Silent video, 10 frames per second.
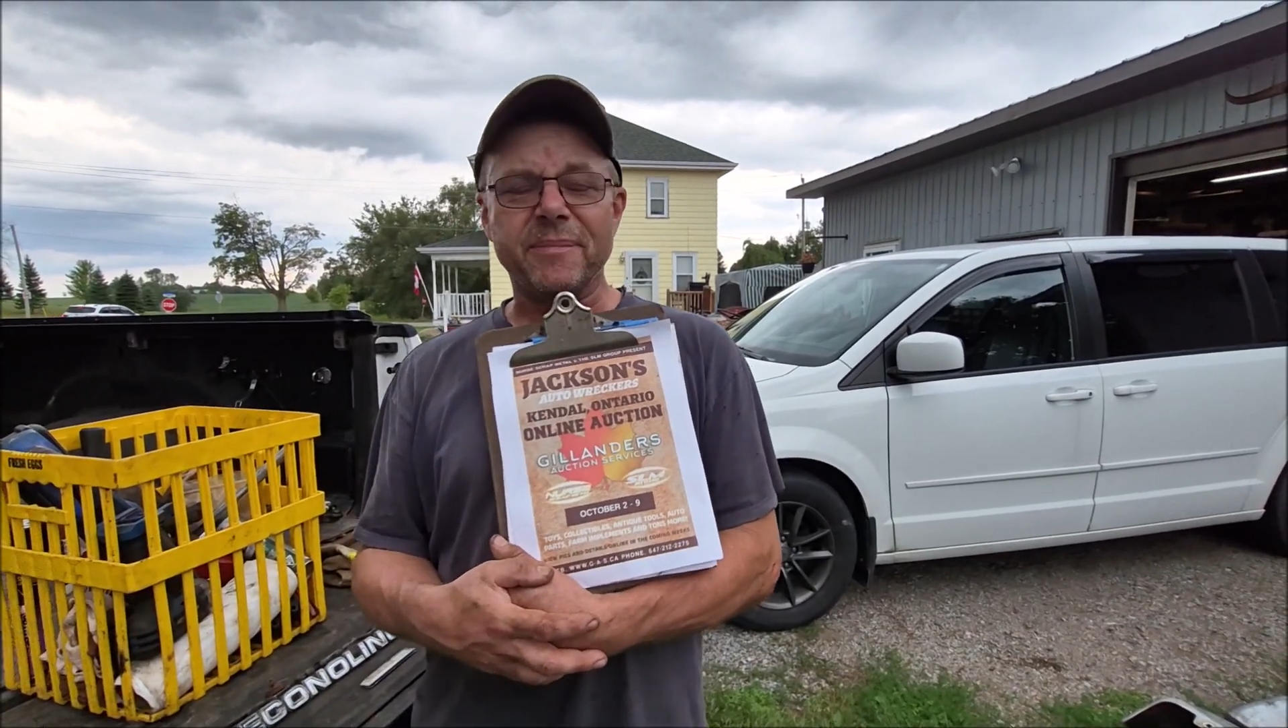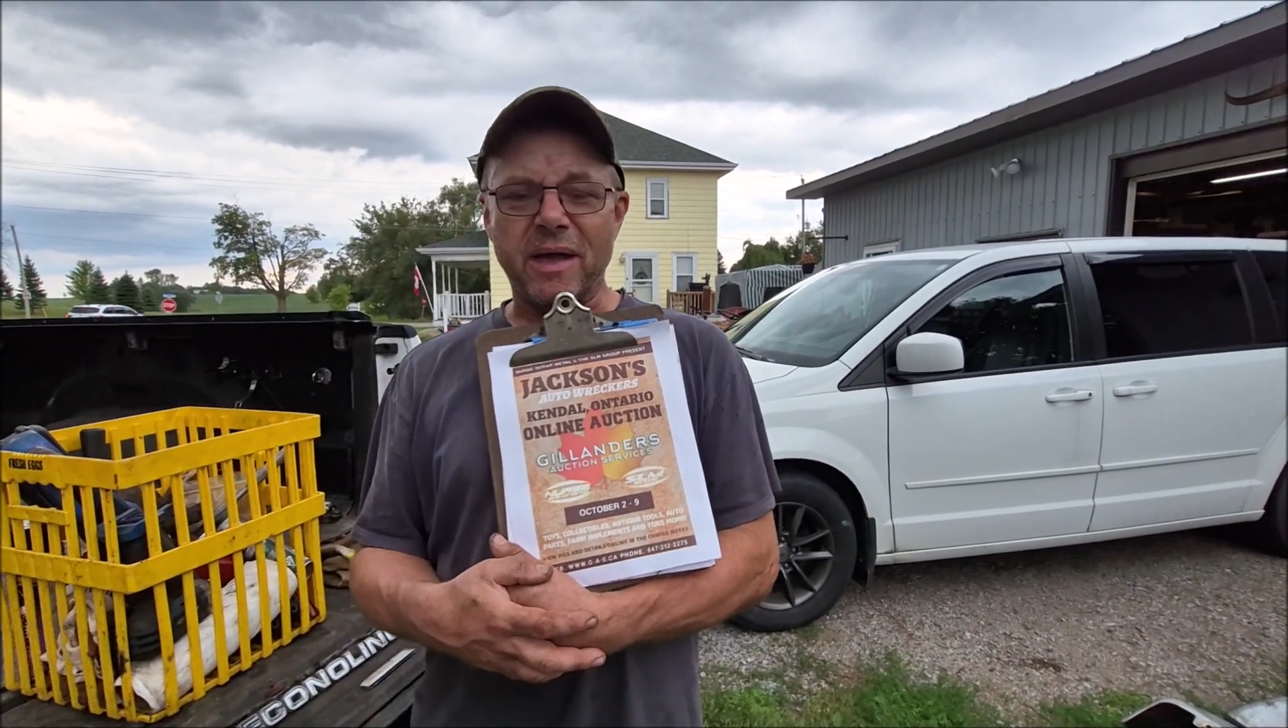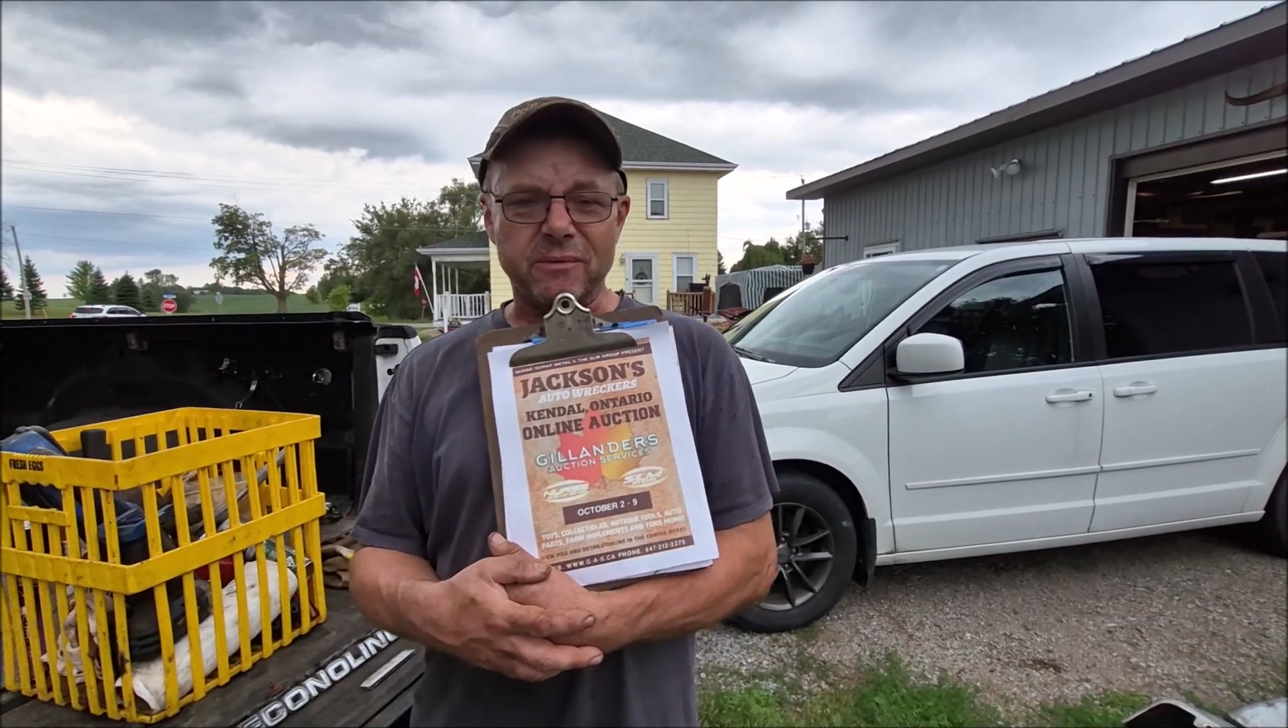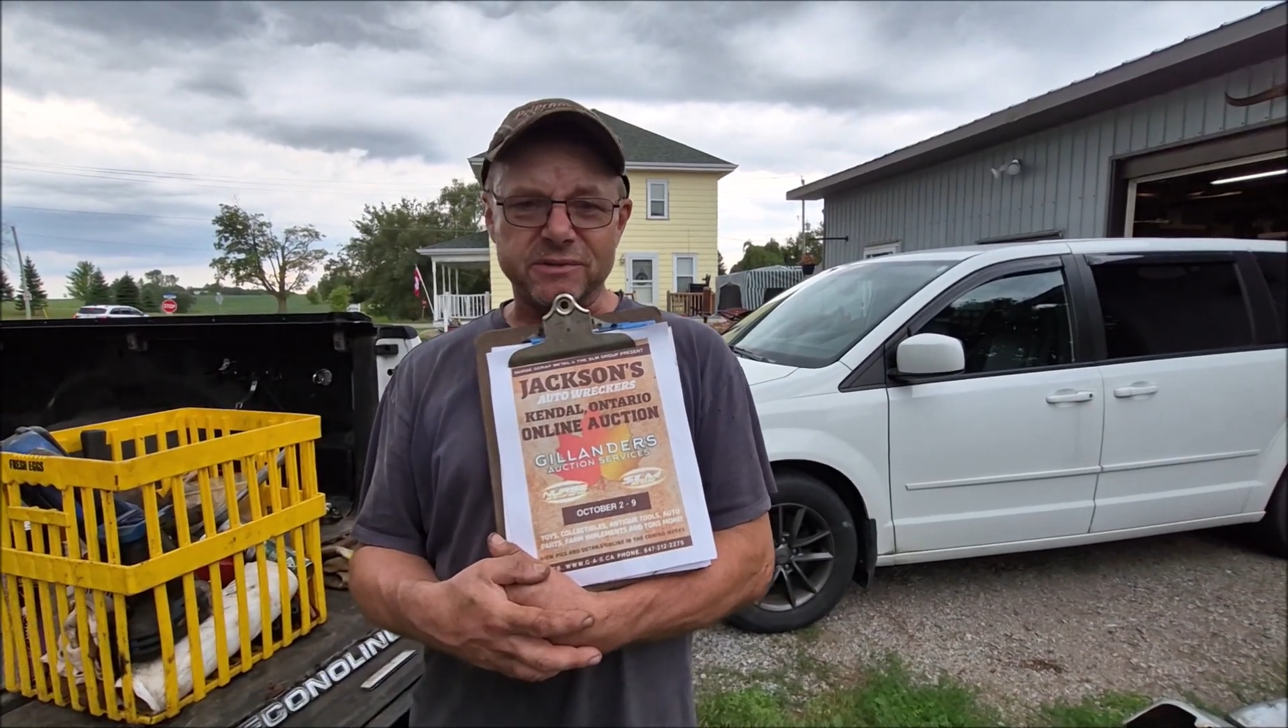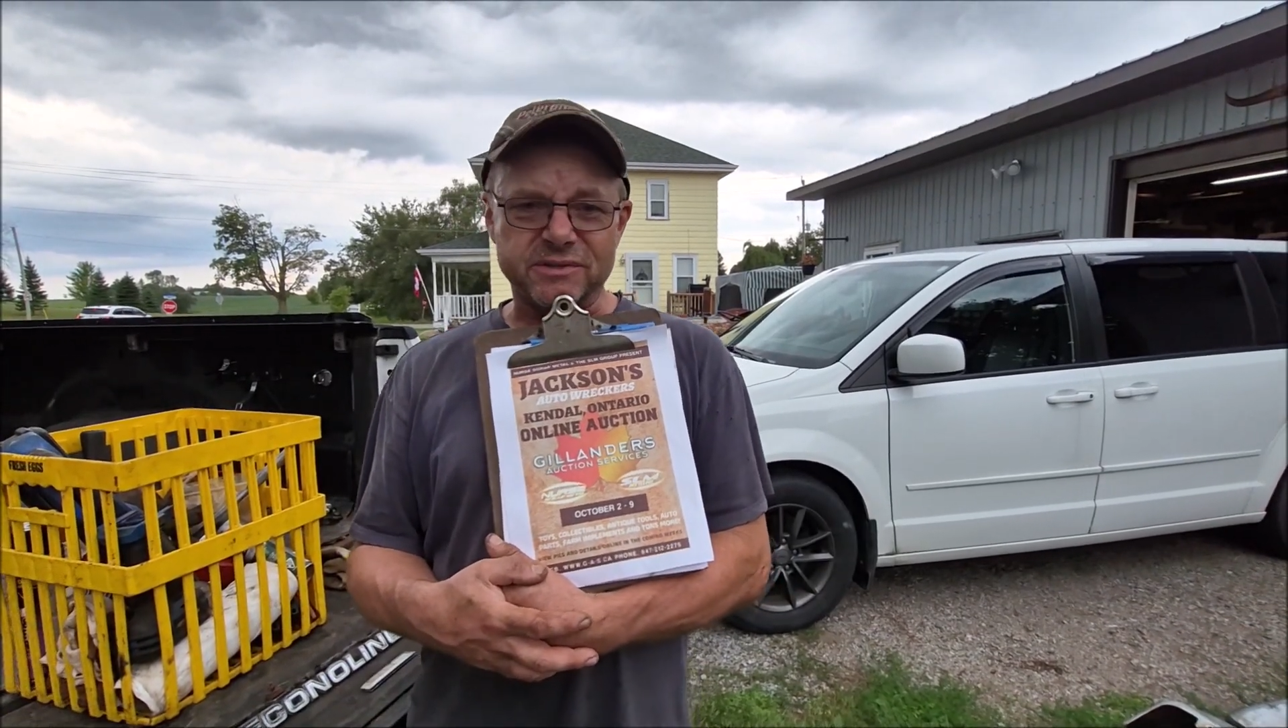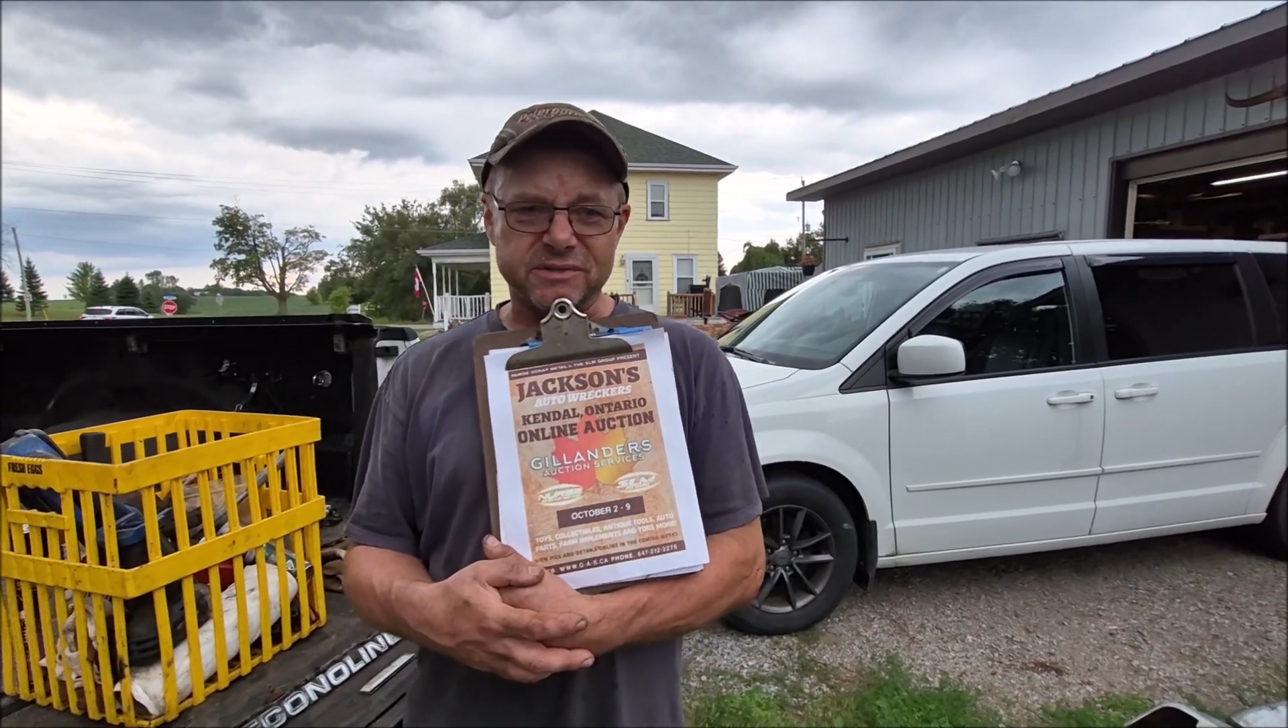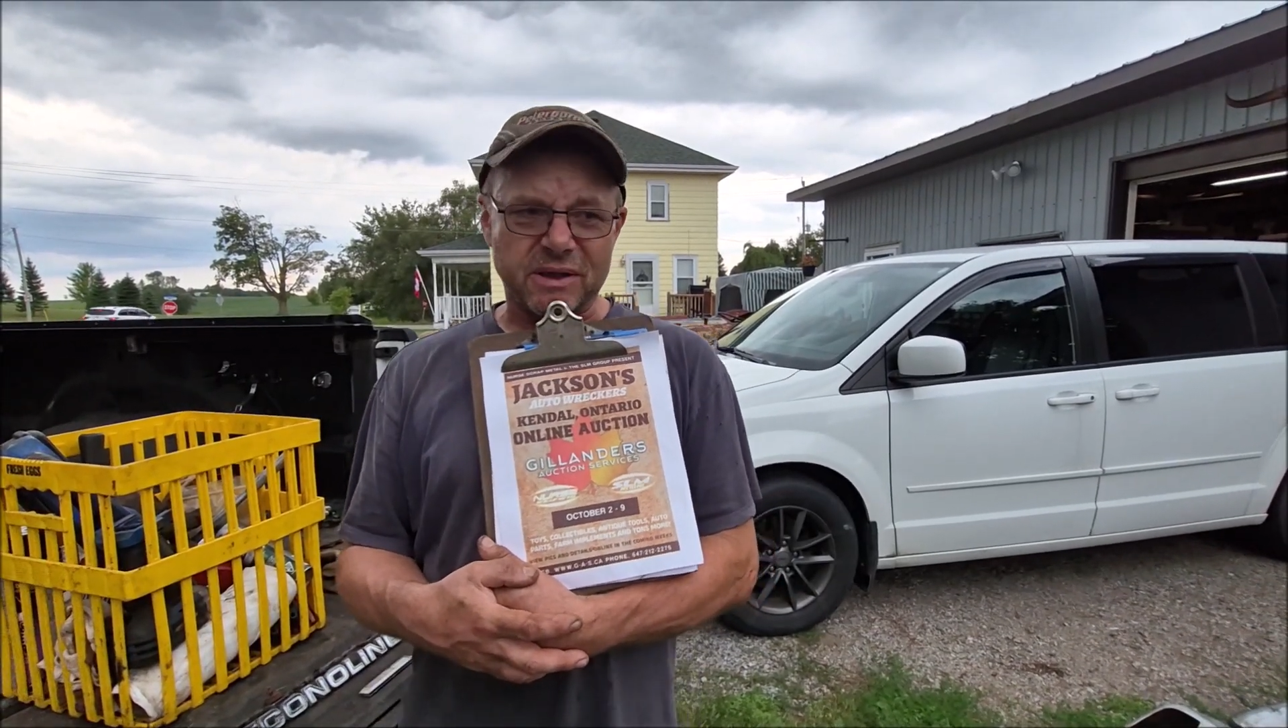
That was